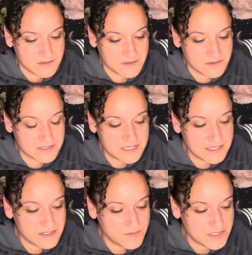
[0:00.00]
you're
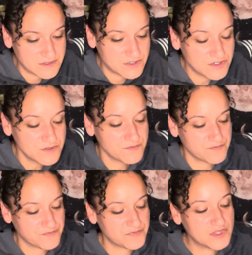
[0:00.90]
thinking about... They're
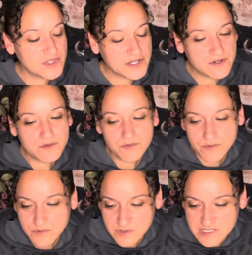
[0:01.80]

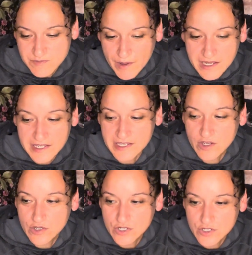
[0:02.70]
spying
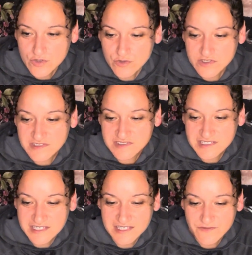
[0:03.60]
on you to
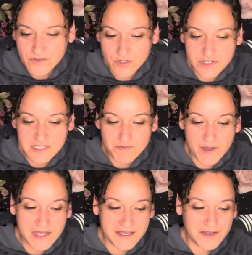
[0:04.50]
see if you're
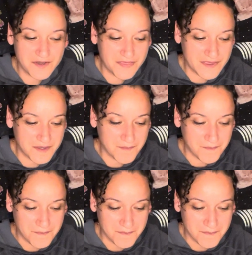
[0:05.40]
spying on them.